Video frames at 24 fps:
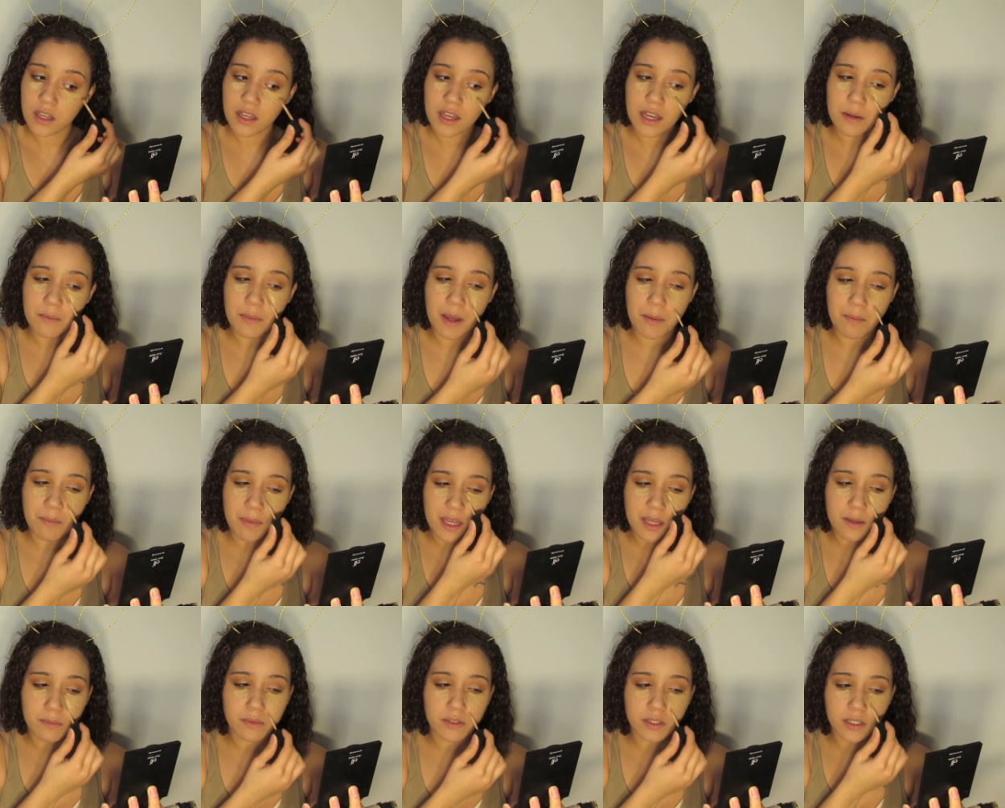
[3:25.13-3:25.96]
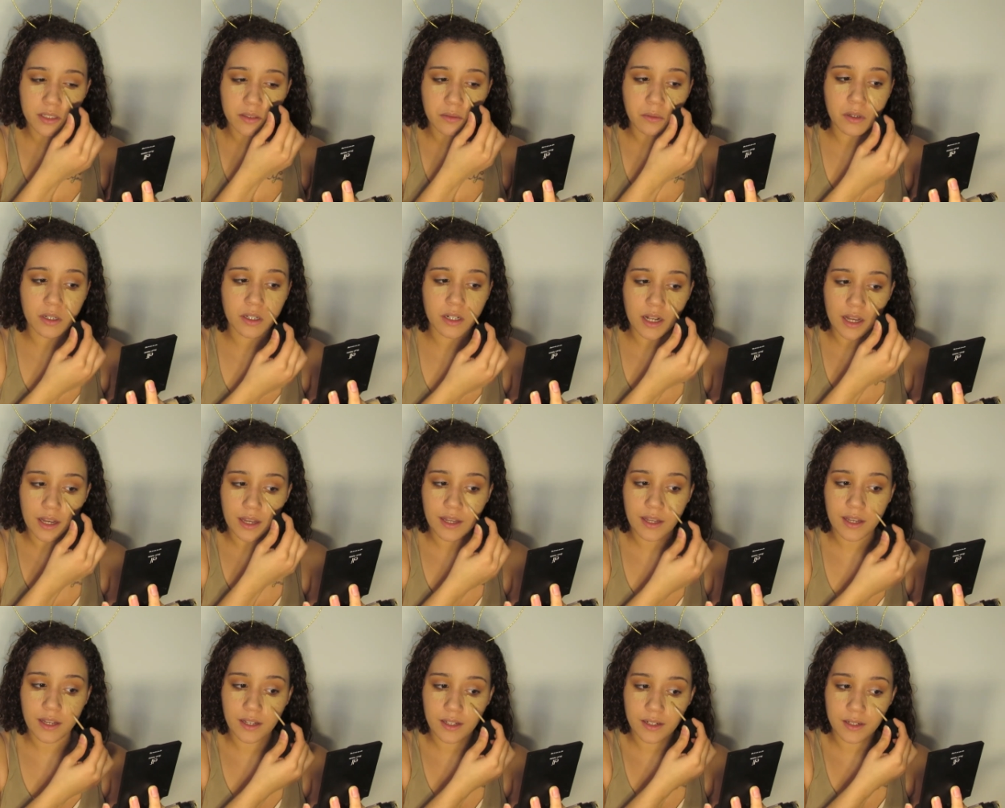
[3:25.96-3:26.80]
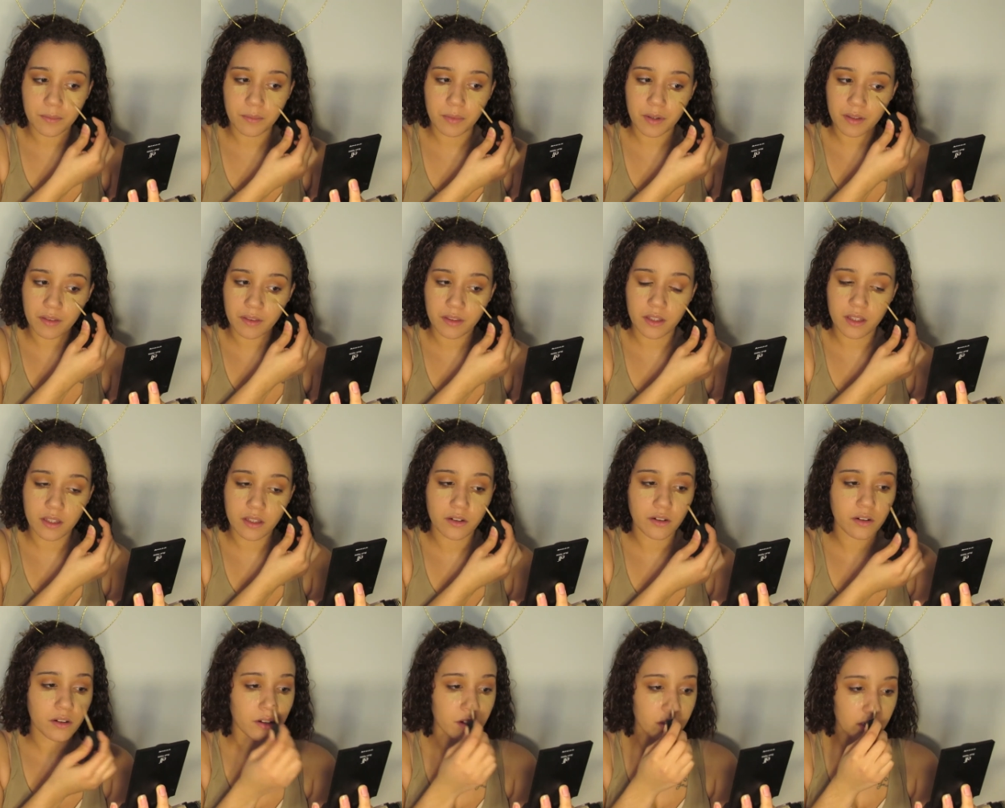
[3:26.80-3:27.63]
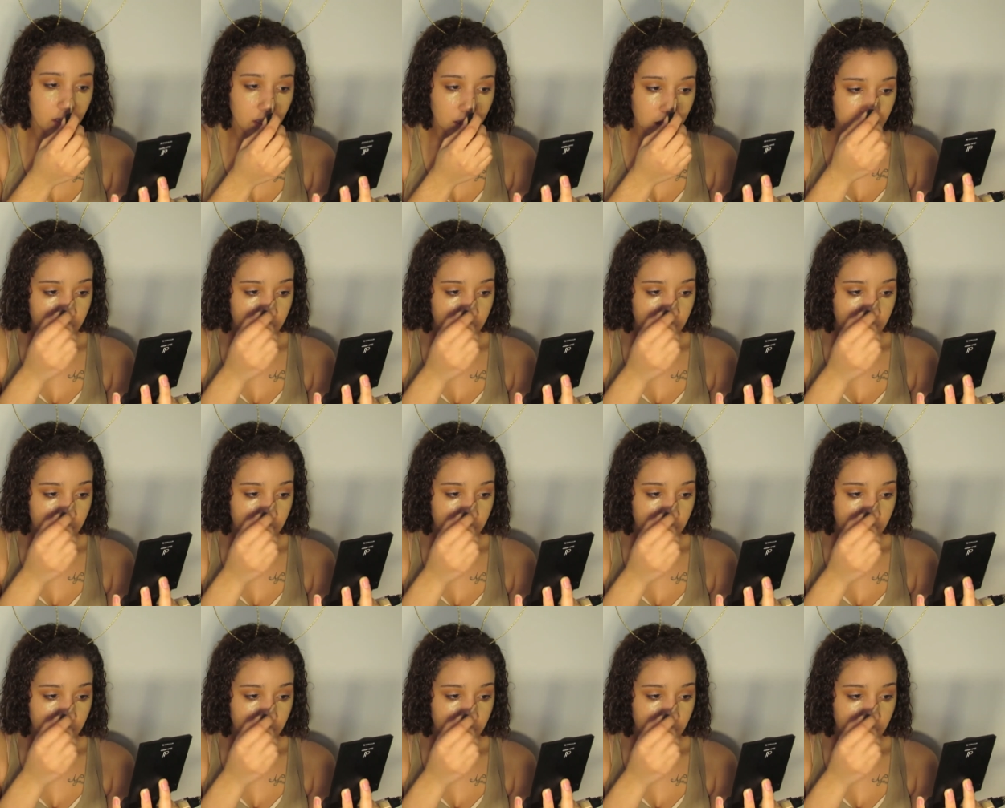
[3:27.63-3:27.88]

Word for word: And my Maybelline one, I had it by the heater.